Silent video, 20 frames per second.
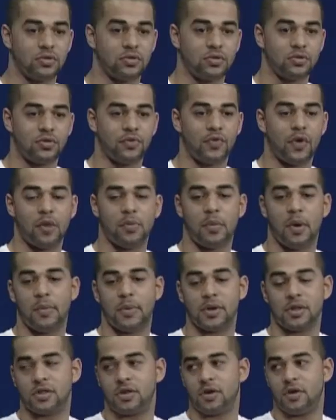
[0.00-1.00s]
the route by
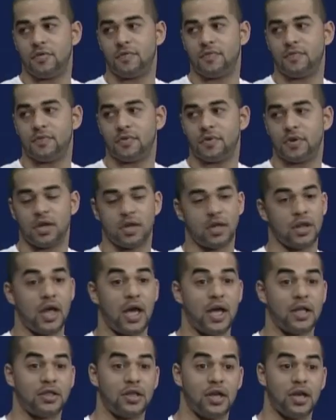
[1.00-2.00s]
myself. And
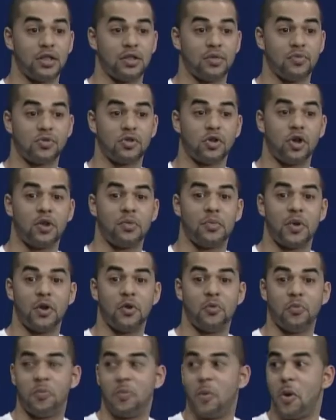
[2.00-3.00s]
I had to end up starting my
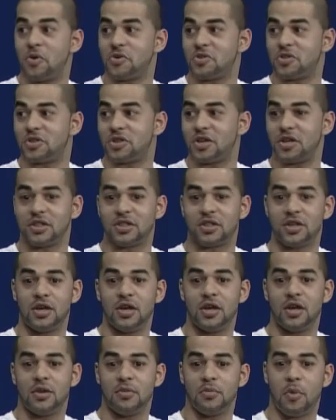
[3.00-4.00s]
new promotions because
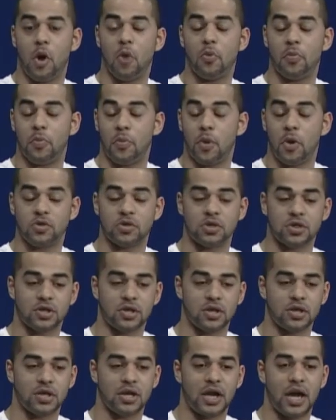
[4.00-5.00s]
my own promotions
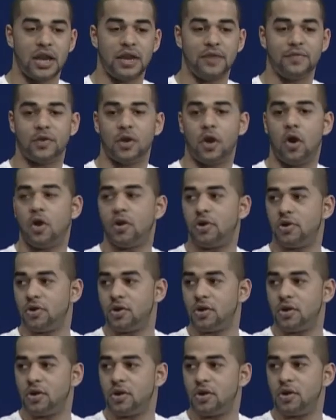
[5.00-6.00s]
because it got even harder.
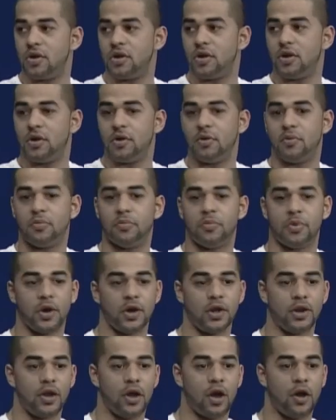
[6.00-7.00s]
Right.
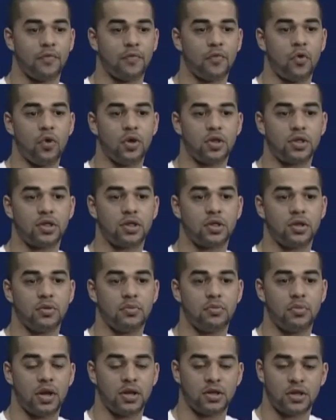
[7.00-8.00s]
But of course,
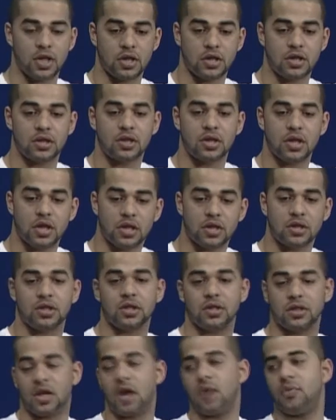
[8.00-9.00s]
my intentions is
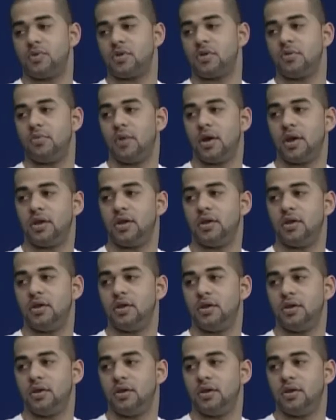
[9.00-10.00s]
to sign with somebody
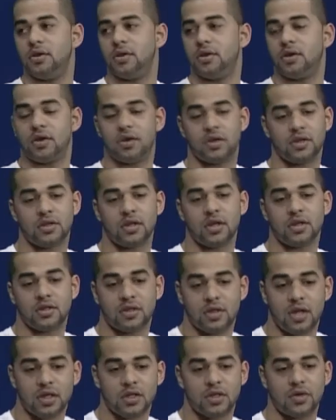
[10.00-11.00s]
because that's
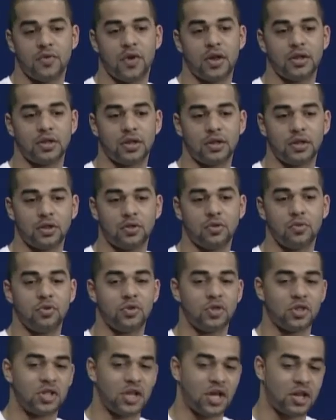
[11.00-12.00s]
that's the right thing to do. You
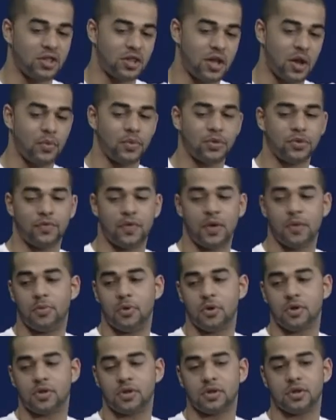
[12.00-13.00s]
just got to sign with the right
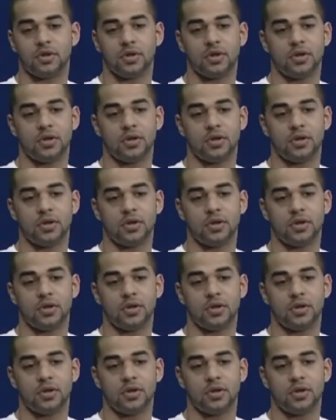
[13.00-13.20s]
person